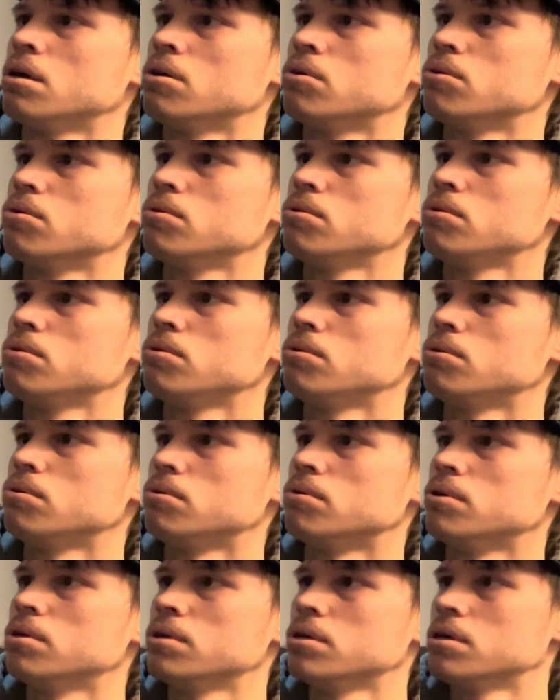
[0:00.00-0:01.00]
Ooh,
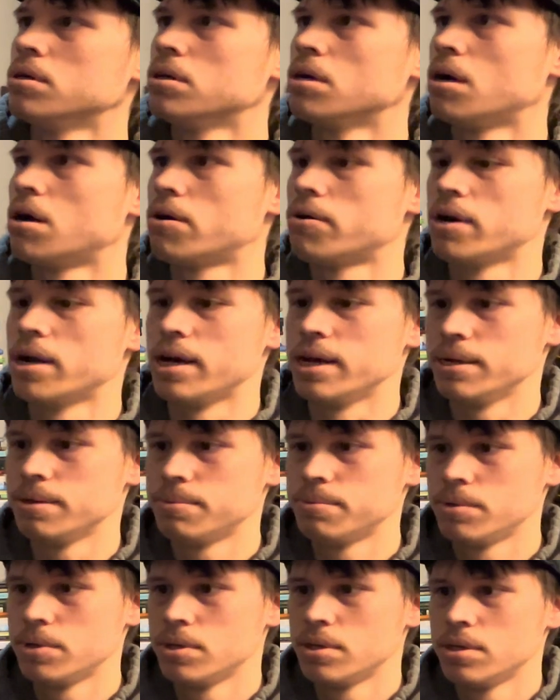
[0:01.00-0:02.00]
all right.
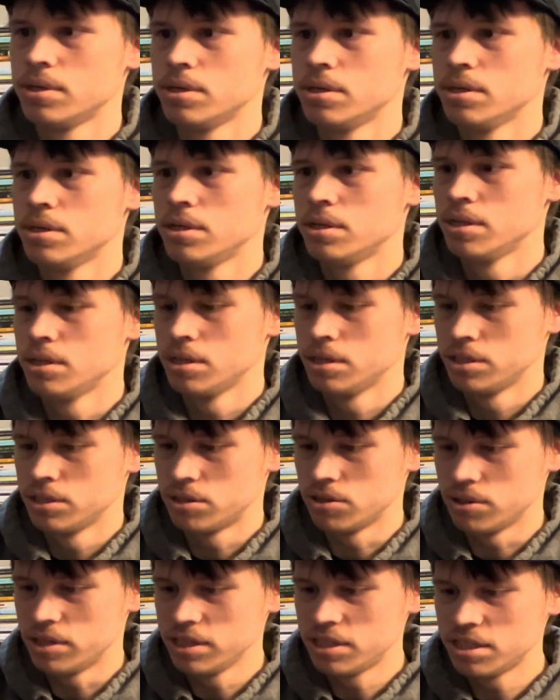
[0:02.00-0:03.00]

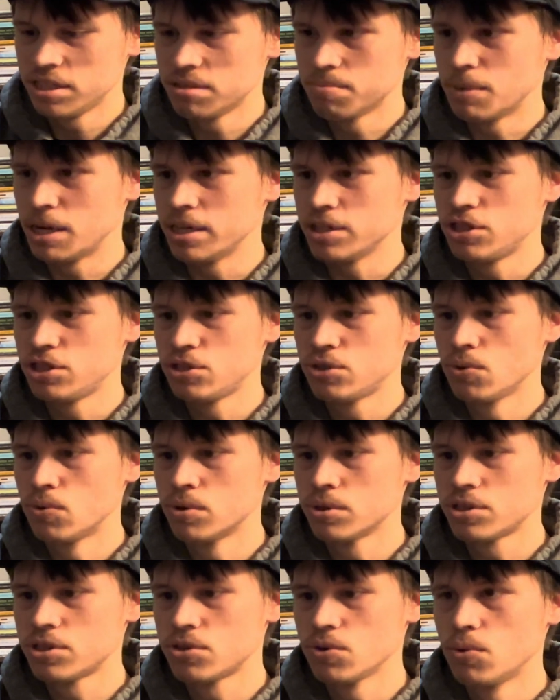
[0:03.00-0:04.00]
So this is my
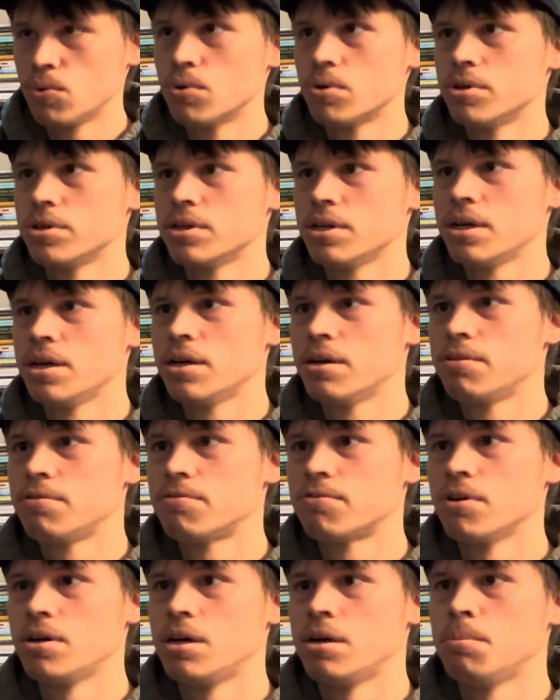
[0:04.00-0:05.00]
short sword
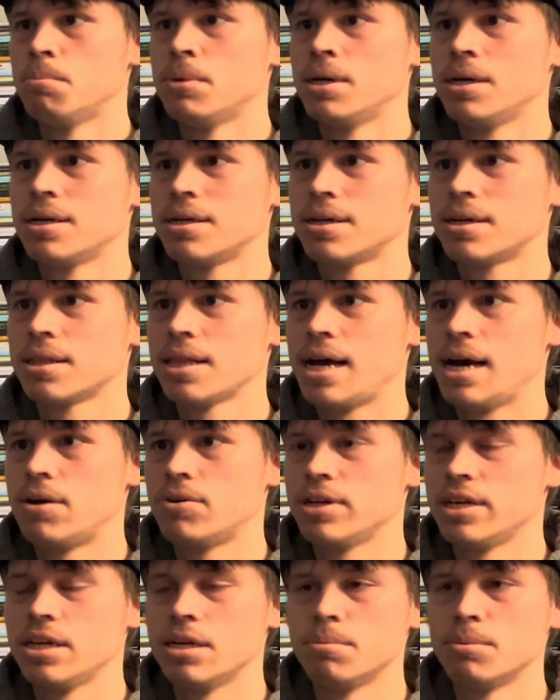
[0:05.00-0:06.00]
from
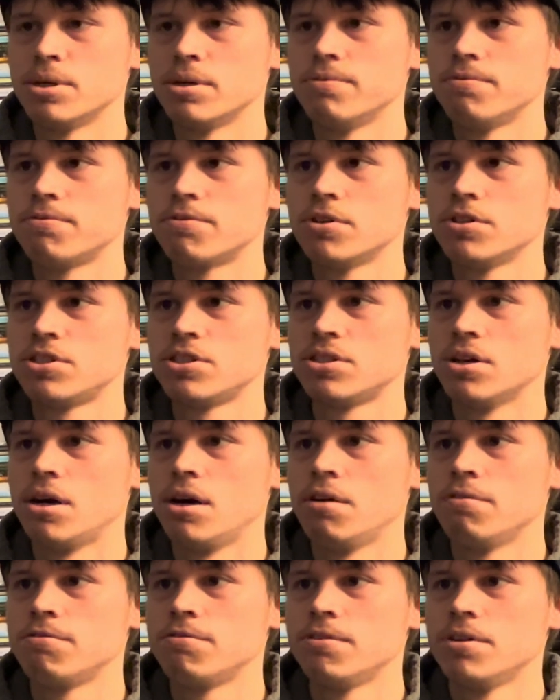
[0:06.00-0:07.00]
Cloudhammer, and first
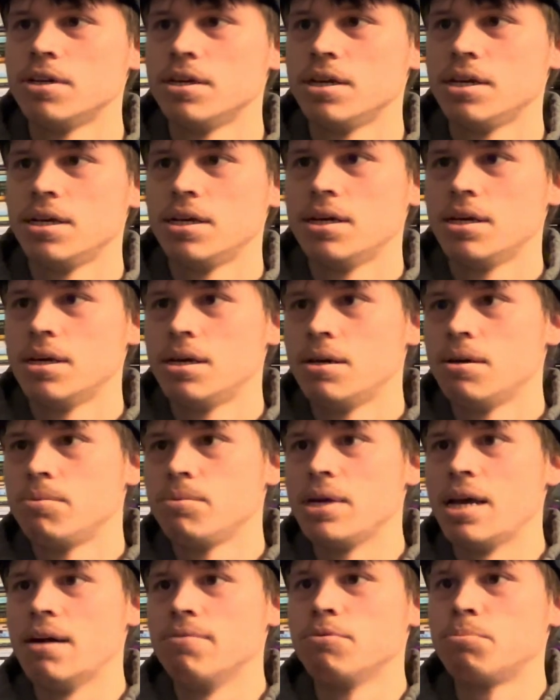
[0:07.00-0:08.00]
off,
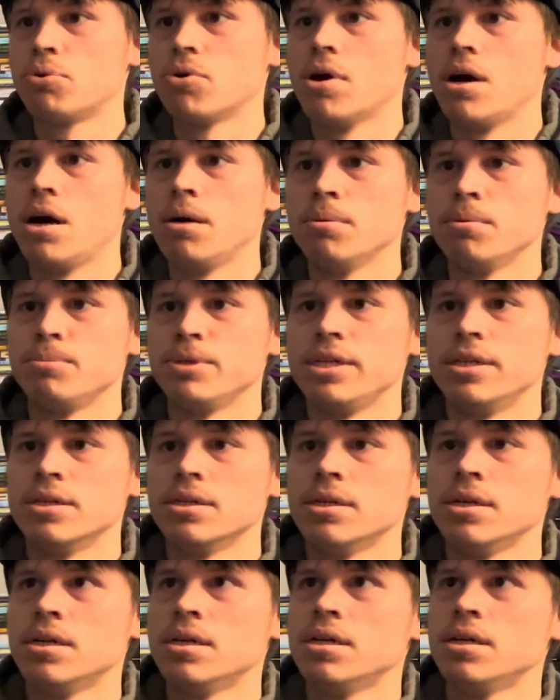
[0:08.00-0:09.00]
we have a problem
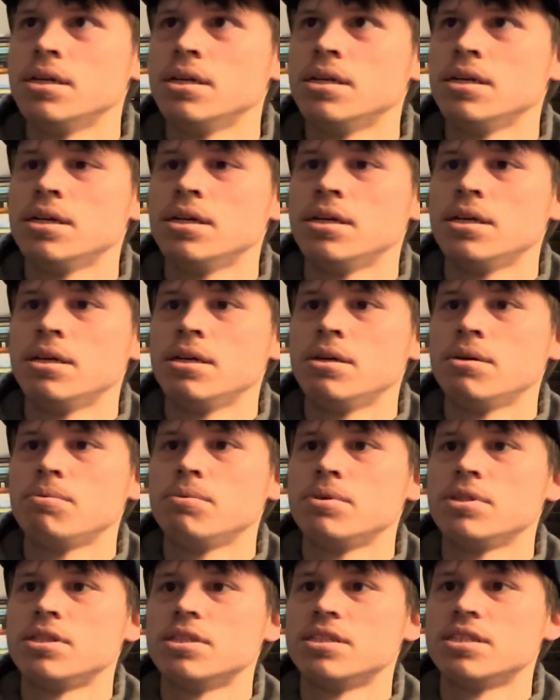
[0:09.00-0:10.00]
here
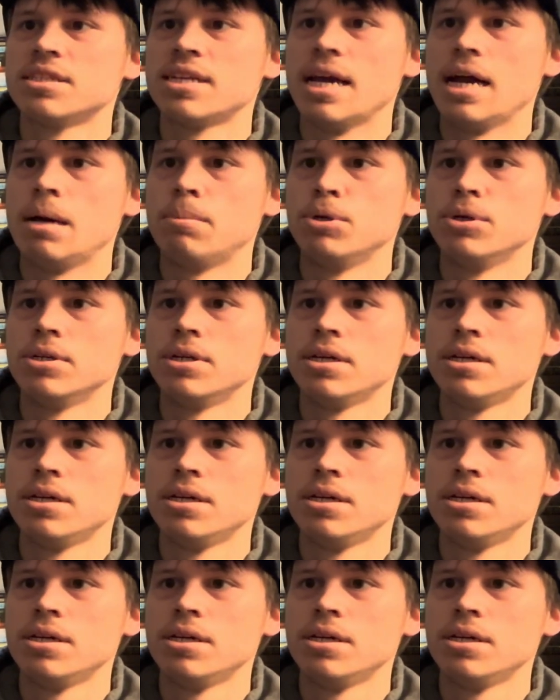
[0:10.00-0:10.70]
with the scabbard.